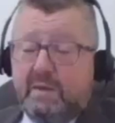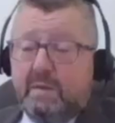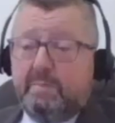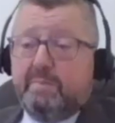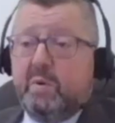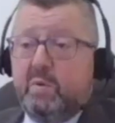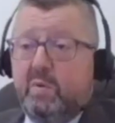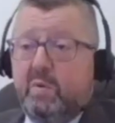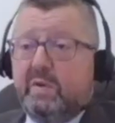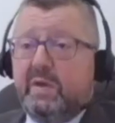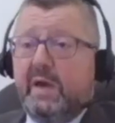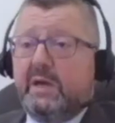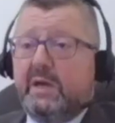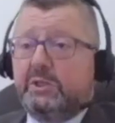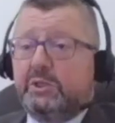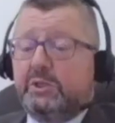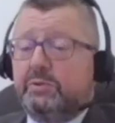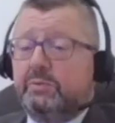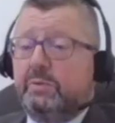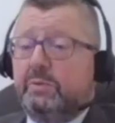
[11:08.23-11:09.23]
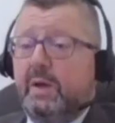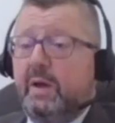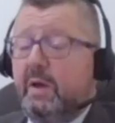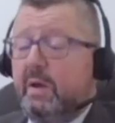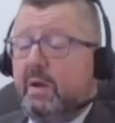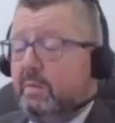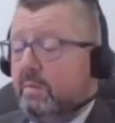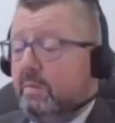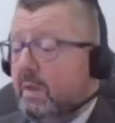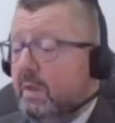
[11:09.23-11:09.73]
that pool of cash,
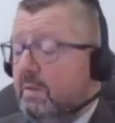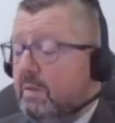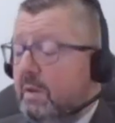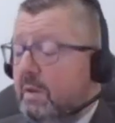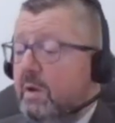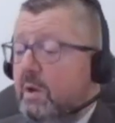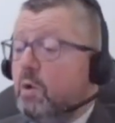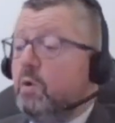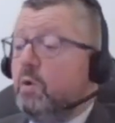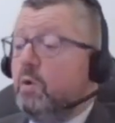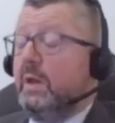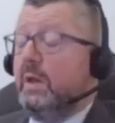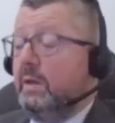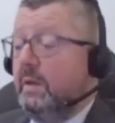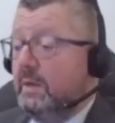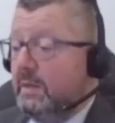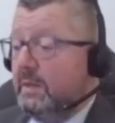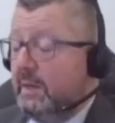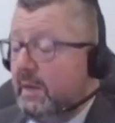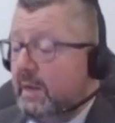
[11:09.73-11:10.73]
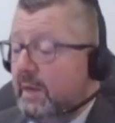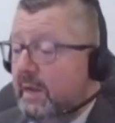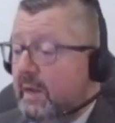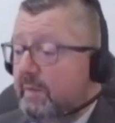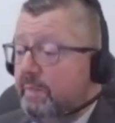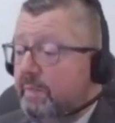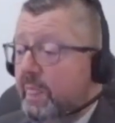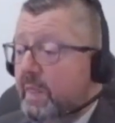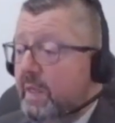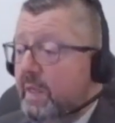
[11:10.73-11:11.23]
luckily,
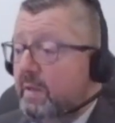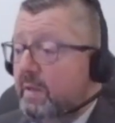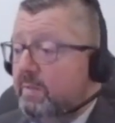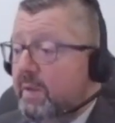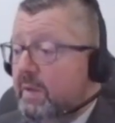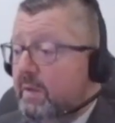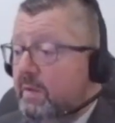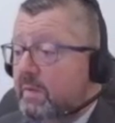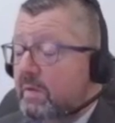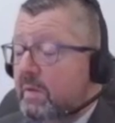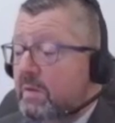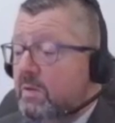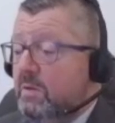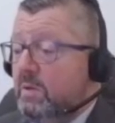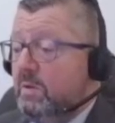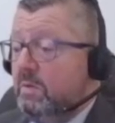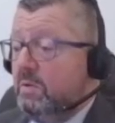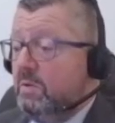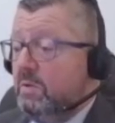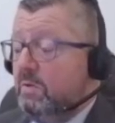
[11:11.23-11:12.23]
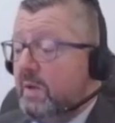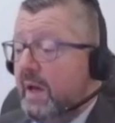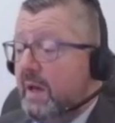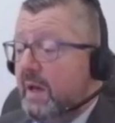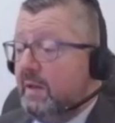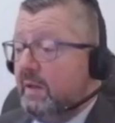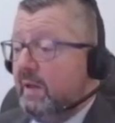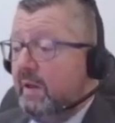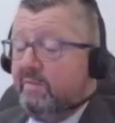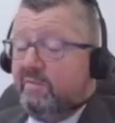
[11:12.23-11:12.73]
because you
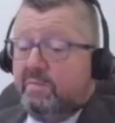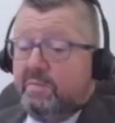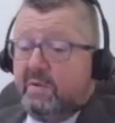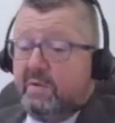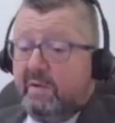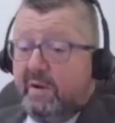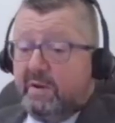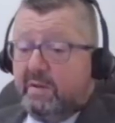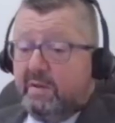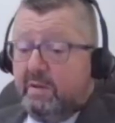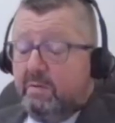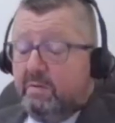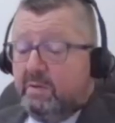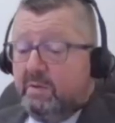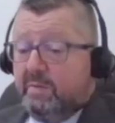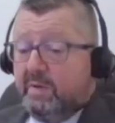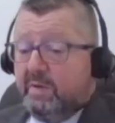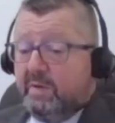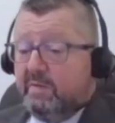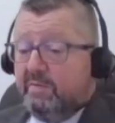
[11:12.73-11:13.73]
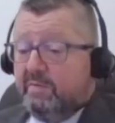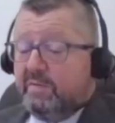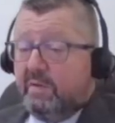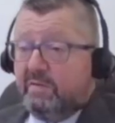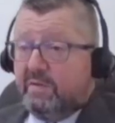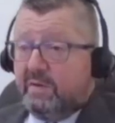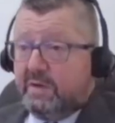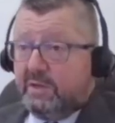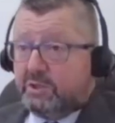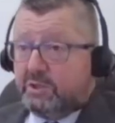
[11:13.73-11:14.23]
can't get it from the credit union, because if
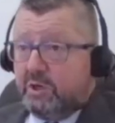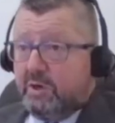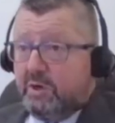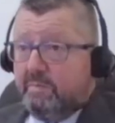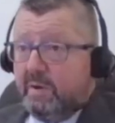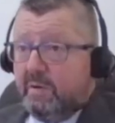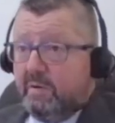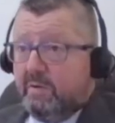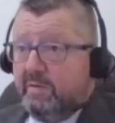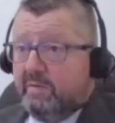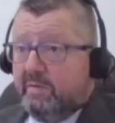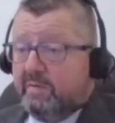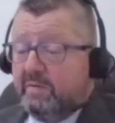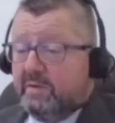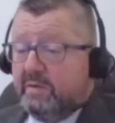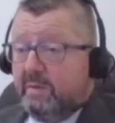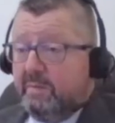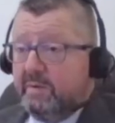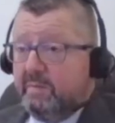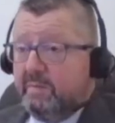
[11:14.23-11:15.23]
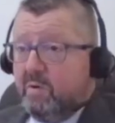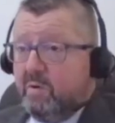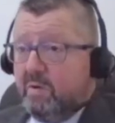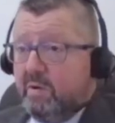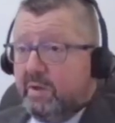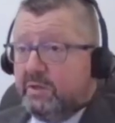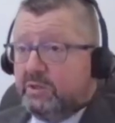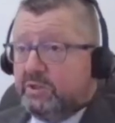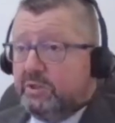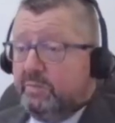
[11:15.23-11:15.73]
there's additional borrowings on top of the
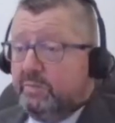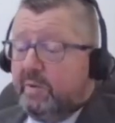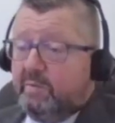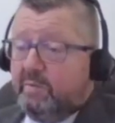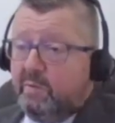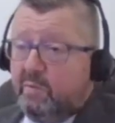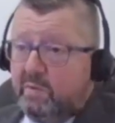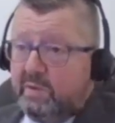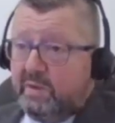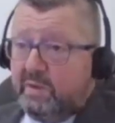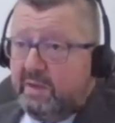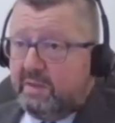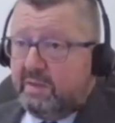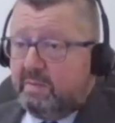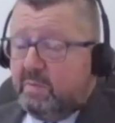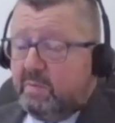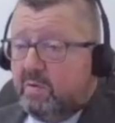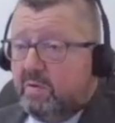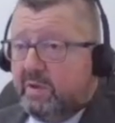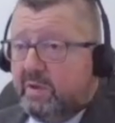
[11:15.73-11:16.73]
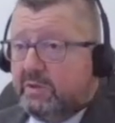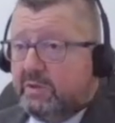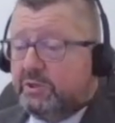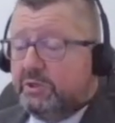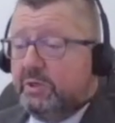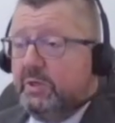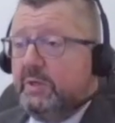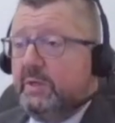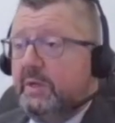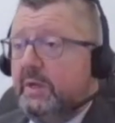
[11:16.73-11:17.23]
mortgage, you probably won't get the
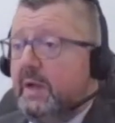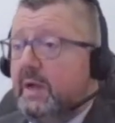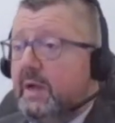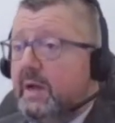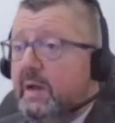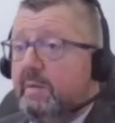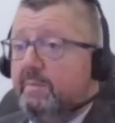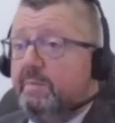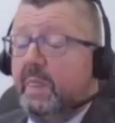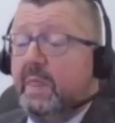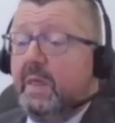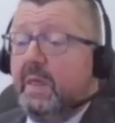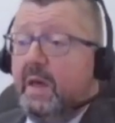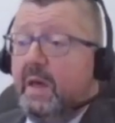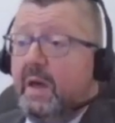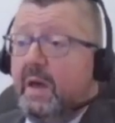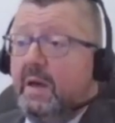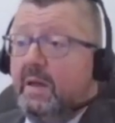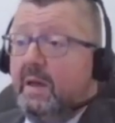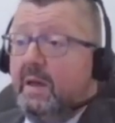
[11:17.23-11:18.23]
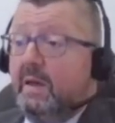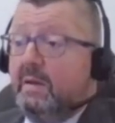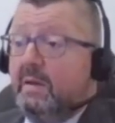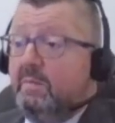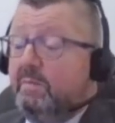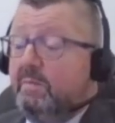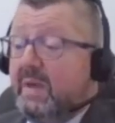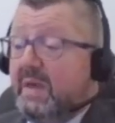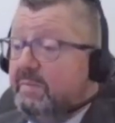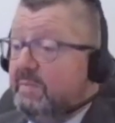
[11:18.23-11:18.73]
mortgage.
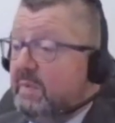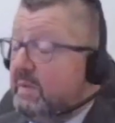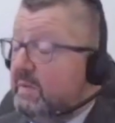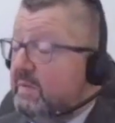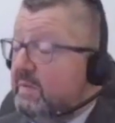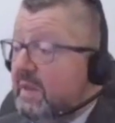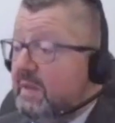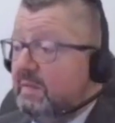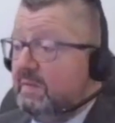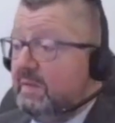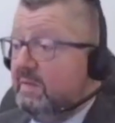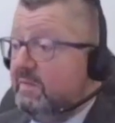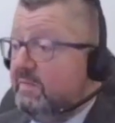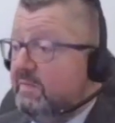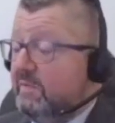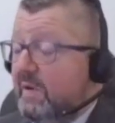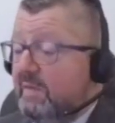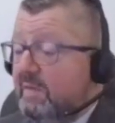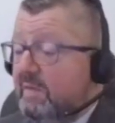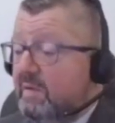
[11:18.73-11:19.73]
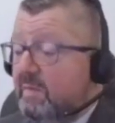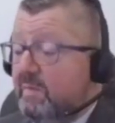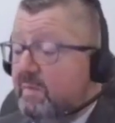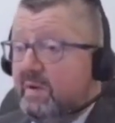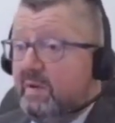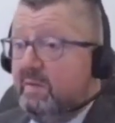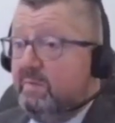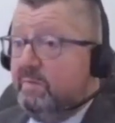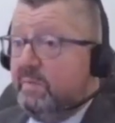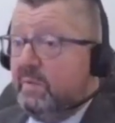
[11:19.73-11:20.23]
And people think these grants are
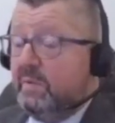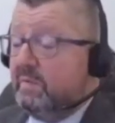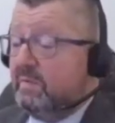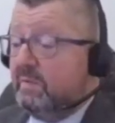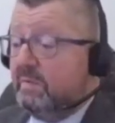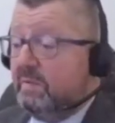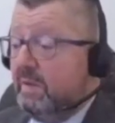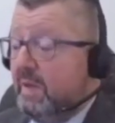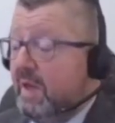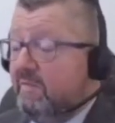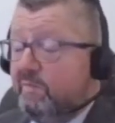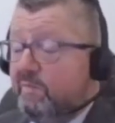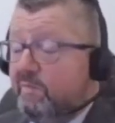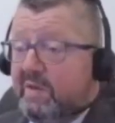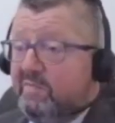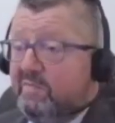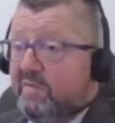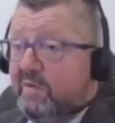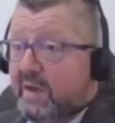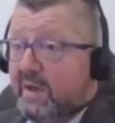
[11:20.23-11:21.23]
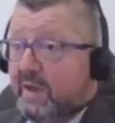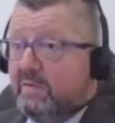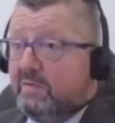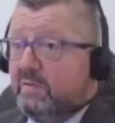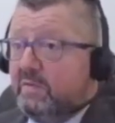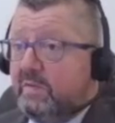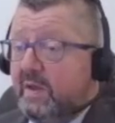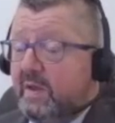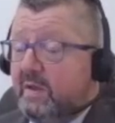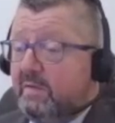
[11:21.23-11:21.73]
brilliant, but everybody
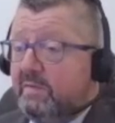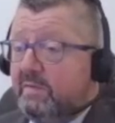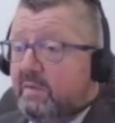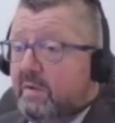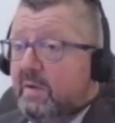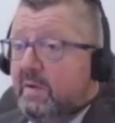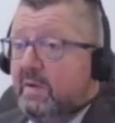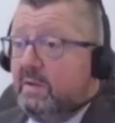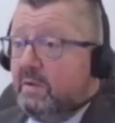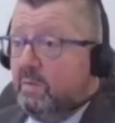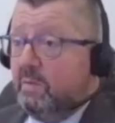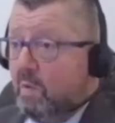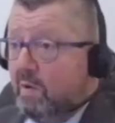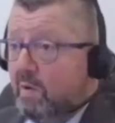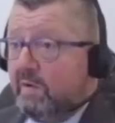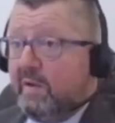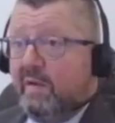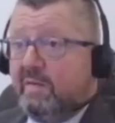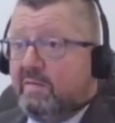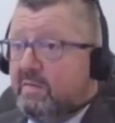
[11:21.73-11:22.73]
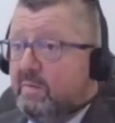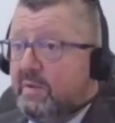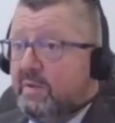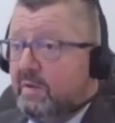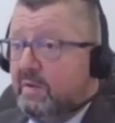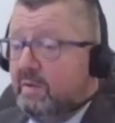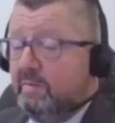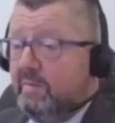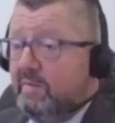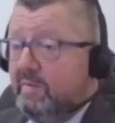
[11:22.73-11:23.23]
forgets that the work has to be
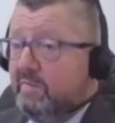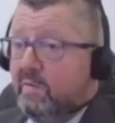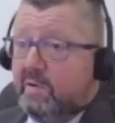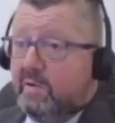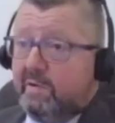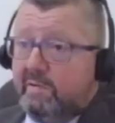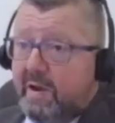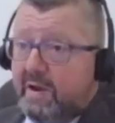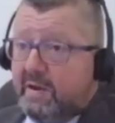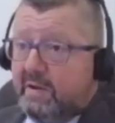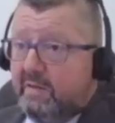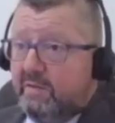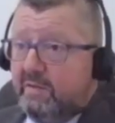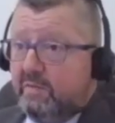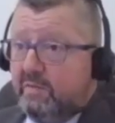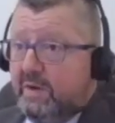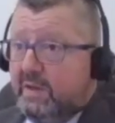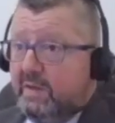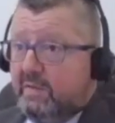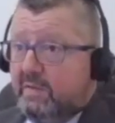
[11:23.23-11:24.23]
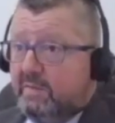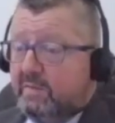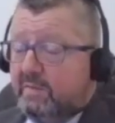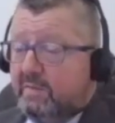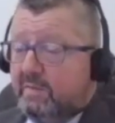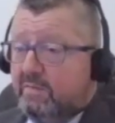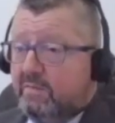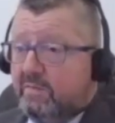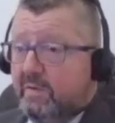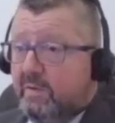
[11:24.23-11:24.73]
done before the grant is released.
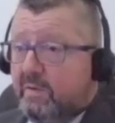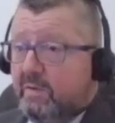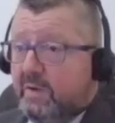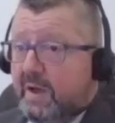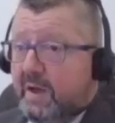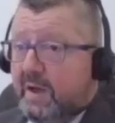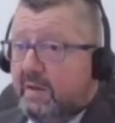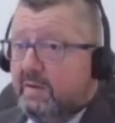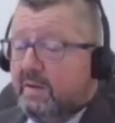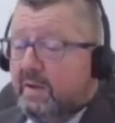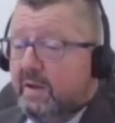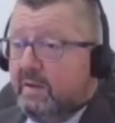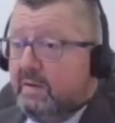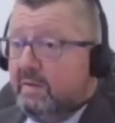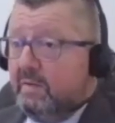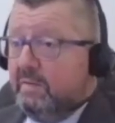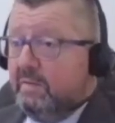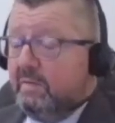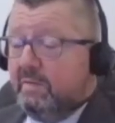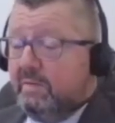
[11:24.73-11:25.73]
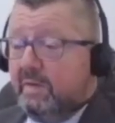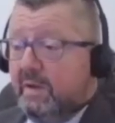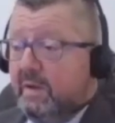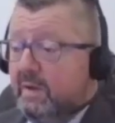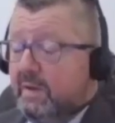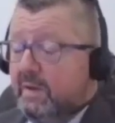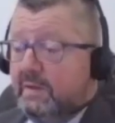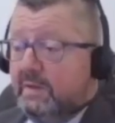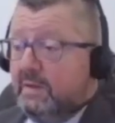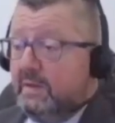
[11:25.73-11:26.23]
So and
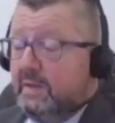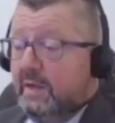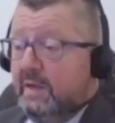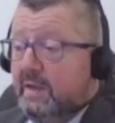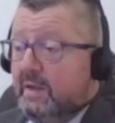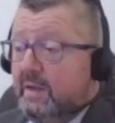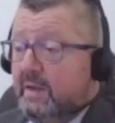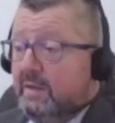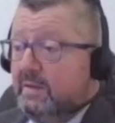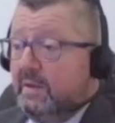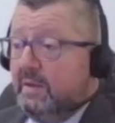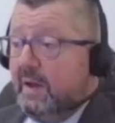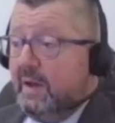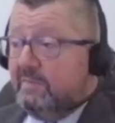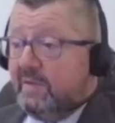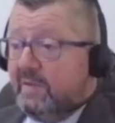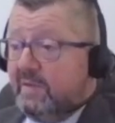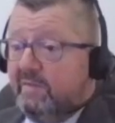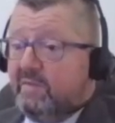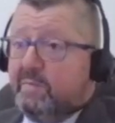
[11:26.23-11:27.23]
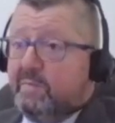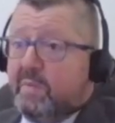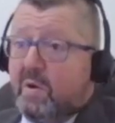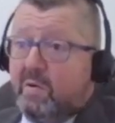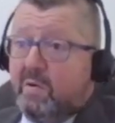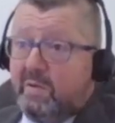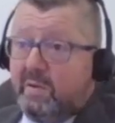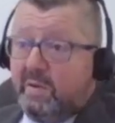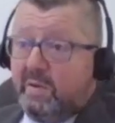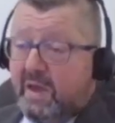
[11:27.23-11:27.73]
you have to have the
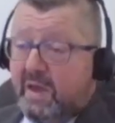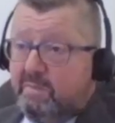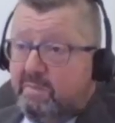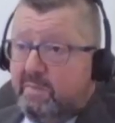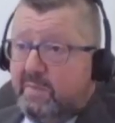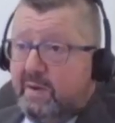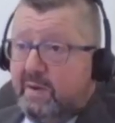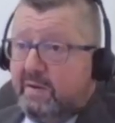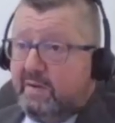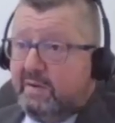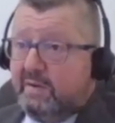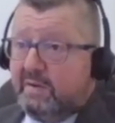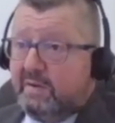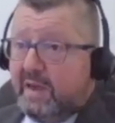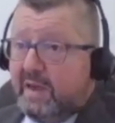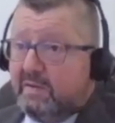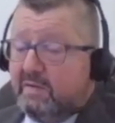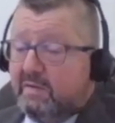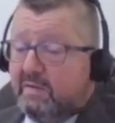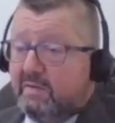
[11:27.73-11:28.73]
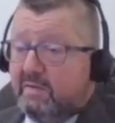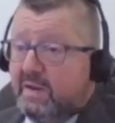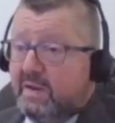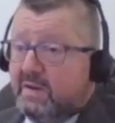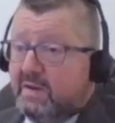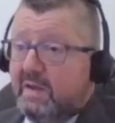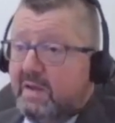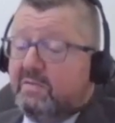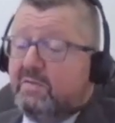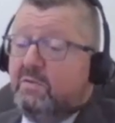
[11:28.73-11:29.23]
borrowing capability to get it.
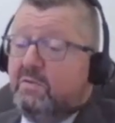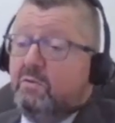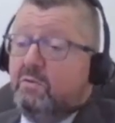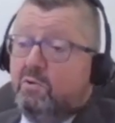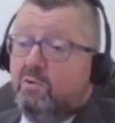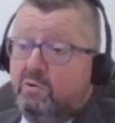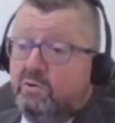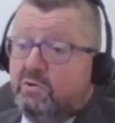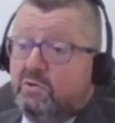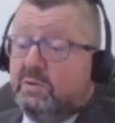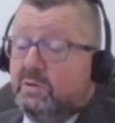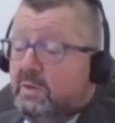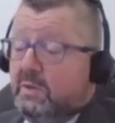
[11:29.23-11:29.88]
And yes, you could